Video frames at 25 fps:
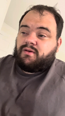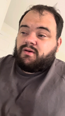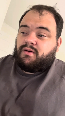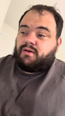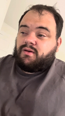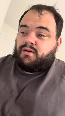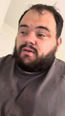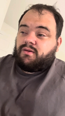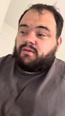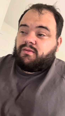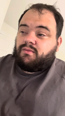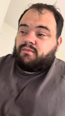
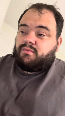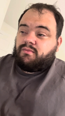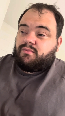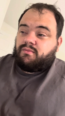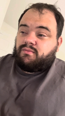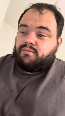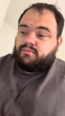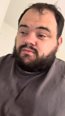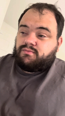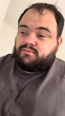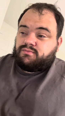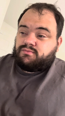
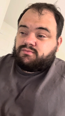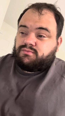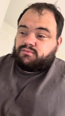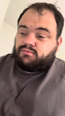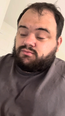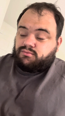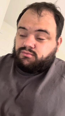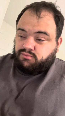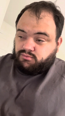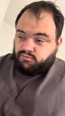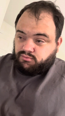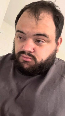
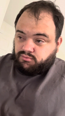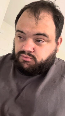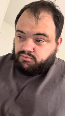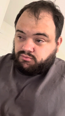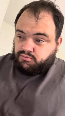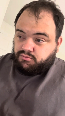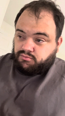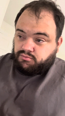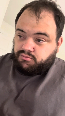[no speech]